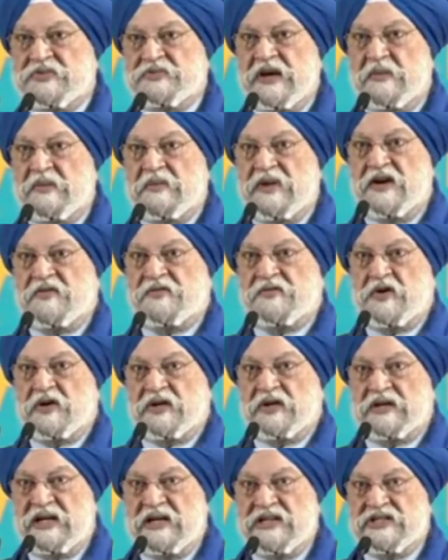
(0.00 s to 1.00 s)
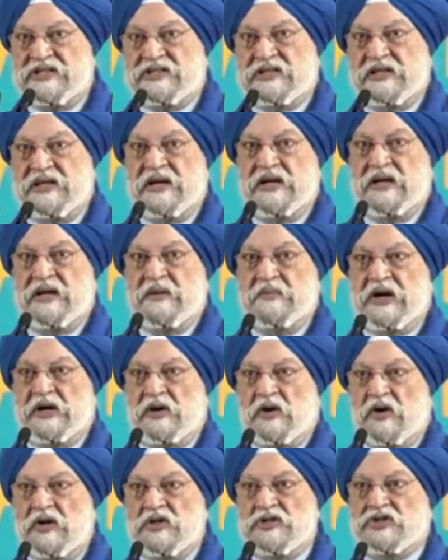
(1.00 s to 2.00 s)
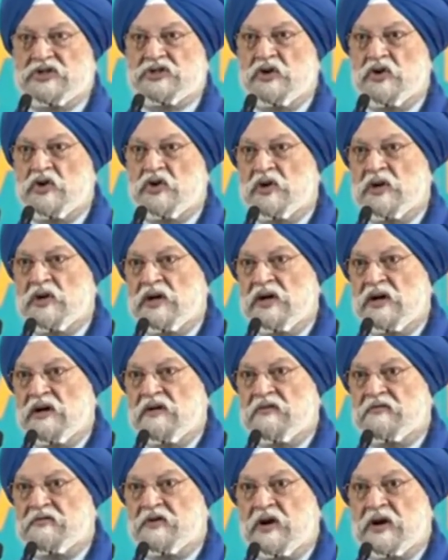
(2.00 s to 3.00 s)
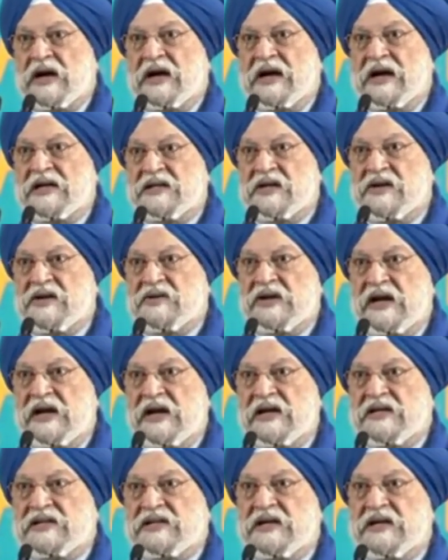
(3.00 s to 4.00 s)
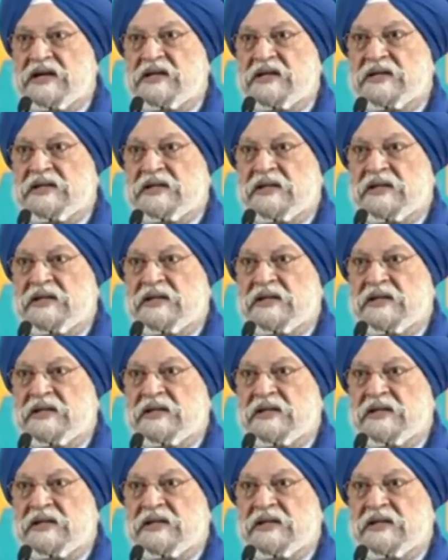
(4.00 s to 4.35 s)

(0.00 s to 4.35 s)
been made for this, but also for other related